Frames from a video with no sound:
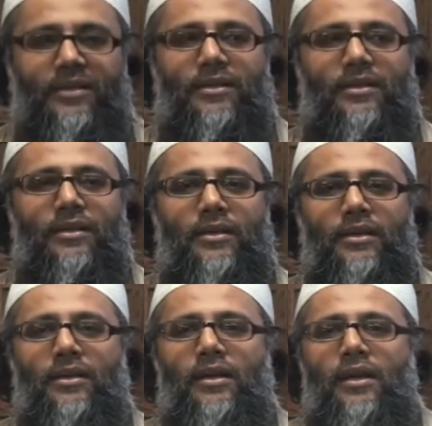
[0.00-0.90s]
point.
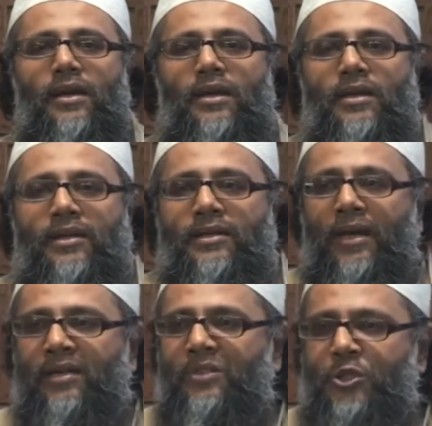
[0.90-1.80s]

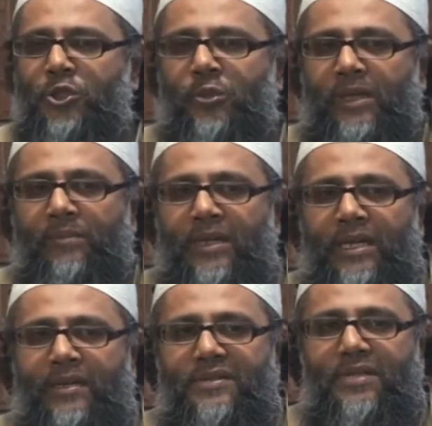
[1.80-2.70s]
None of you truly
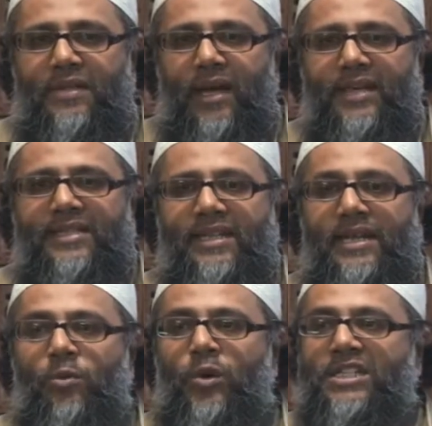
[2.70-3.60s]
believes until
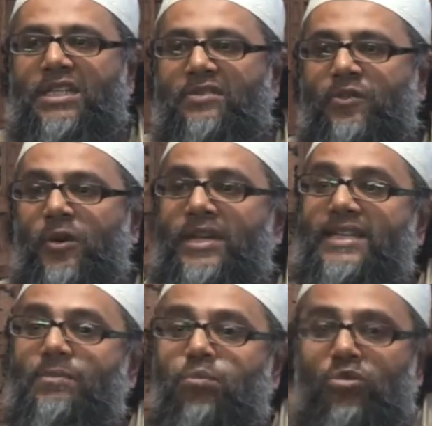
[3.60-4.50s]
he wishes for
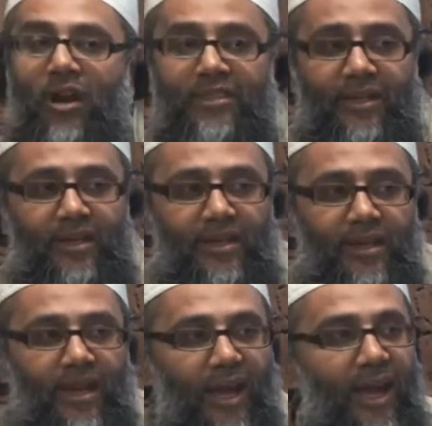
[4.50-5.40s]
his brother,
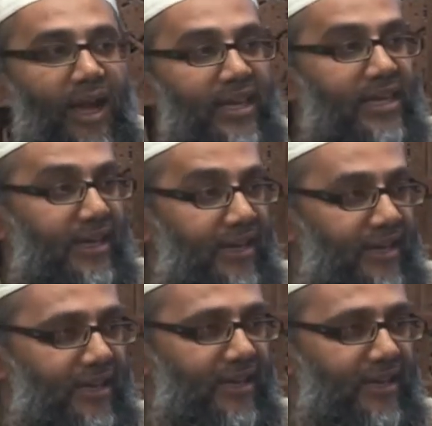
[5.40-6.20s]
akhi.